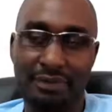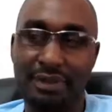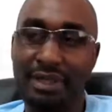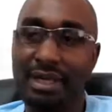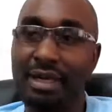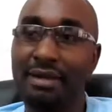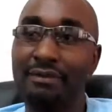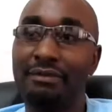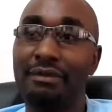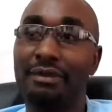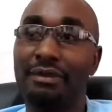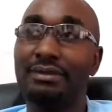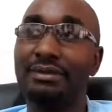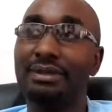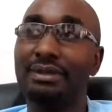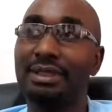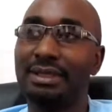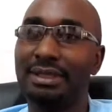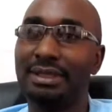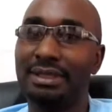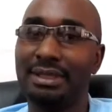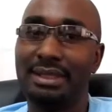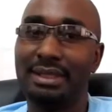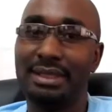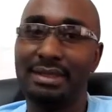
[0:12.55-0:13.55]
Very
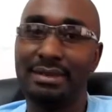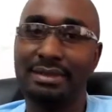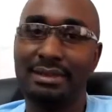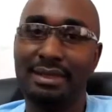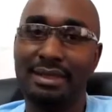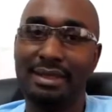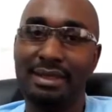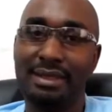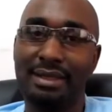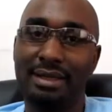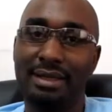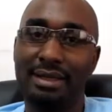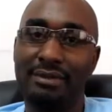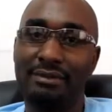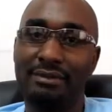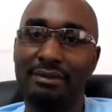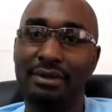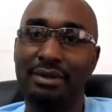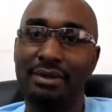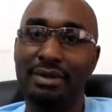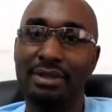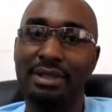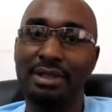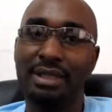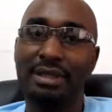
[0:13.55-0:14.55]
unfortunately, Tanzania have
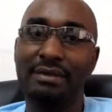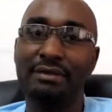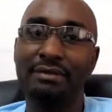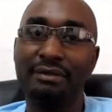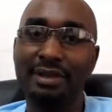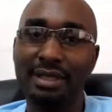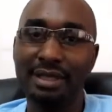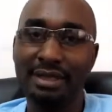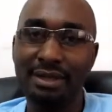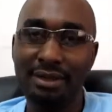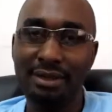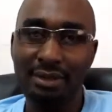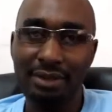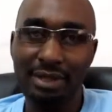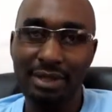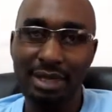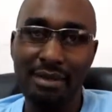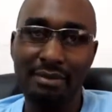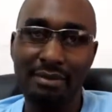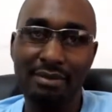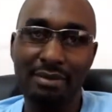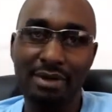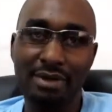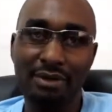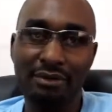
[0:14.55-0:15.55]
got a very low
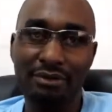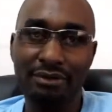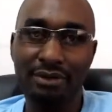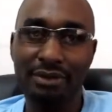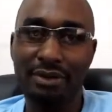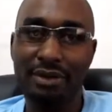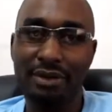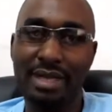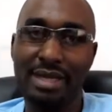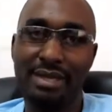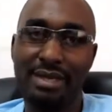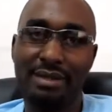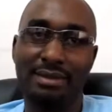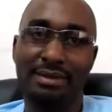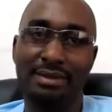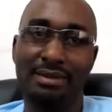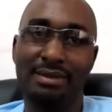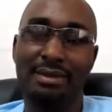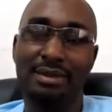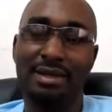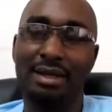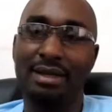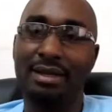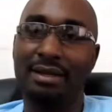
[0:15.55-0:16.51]
number of lawyers.